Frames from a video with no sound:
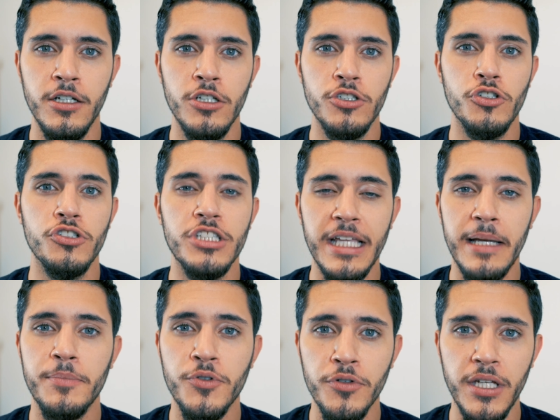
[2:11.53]
So
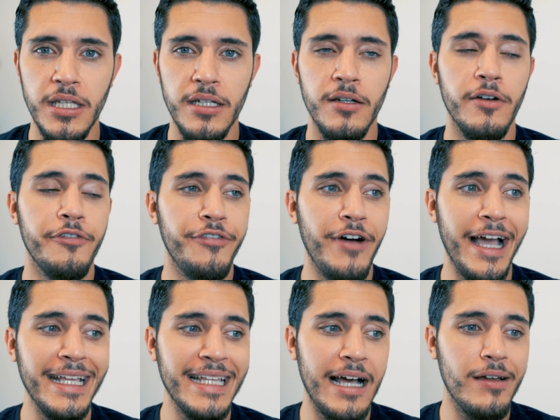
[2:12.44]
step 3,
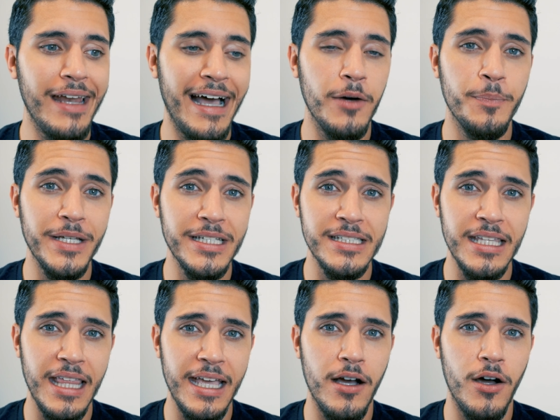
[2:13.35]
find out how busy
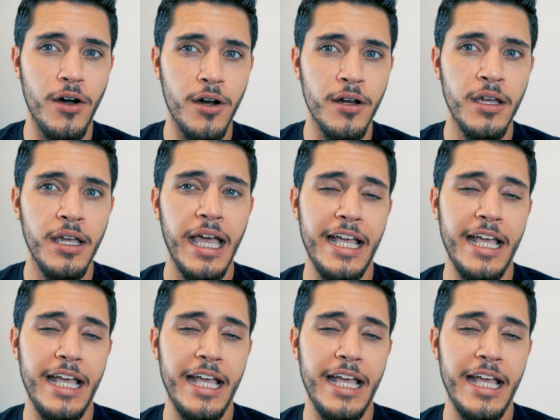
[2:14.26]
they are